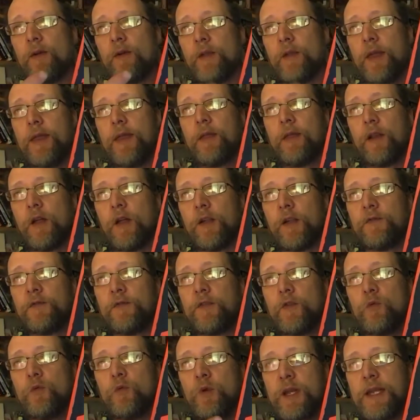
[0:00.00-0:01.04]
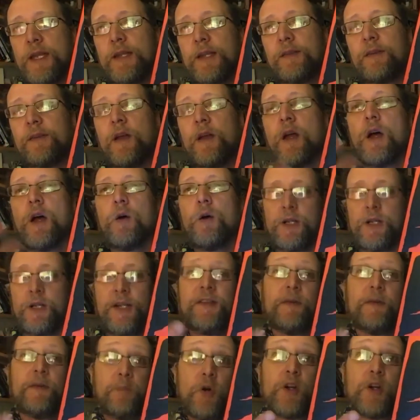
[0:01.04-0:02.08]
in the last few weeks, which is
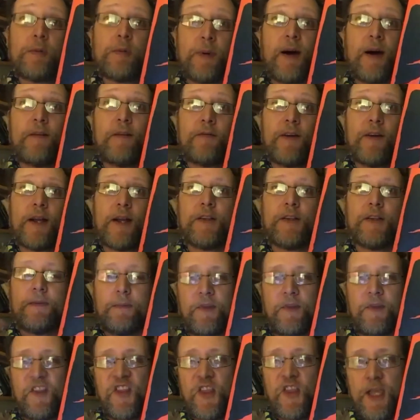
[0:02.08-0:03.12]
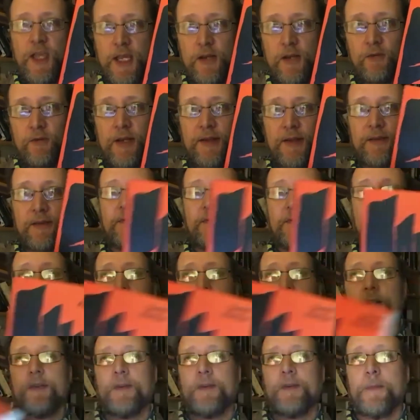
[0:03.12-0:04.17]
a book about fascism, theories of
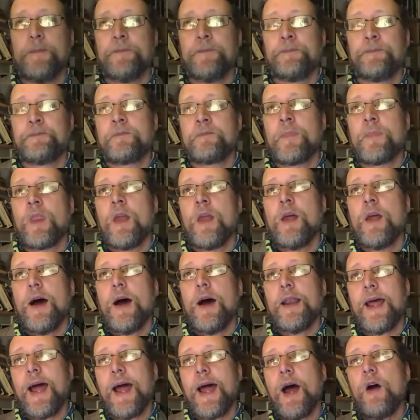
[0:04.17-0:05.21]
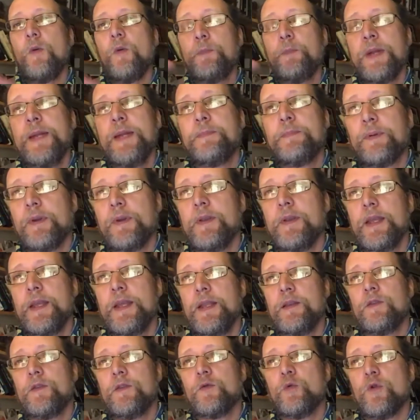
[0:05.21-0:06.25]
fascism, and how people in the
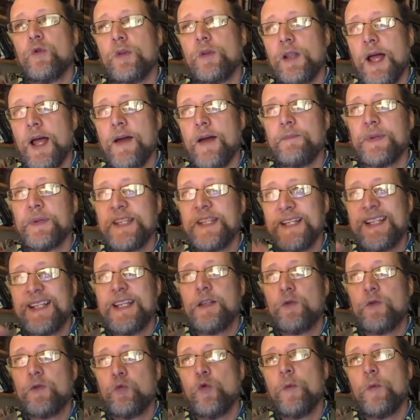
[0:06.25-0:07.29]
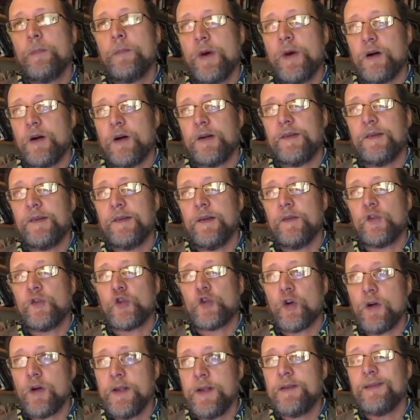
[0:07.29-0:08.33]
interwar left, particularly interwar Marxists,
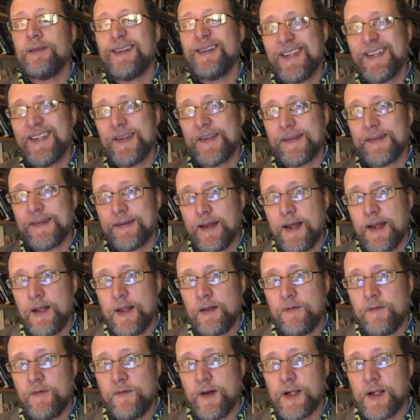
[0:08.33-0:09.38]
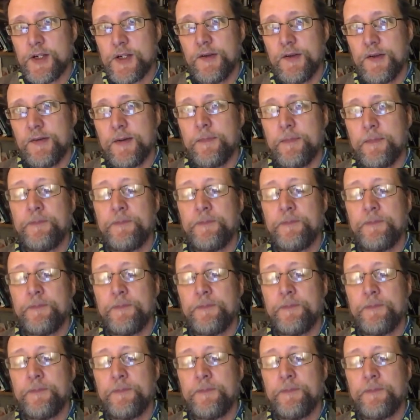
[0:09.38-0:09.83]
tried to understand fascism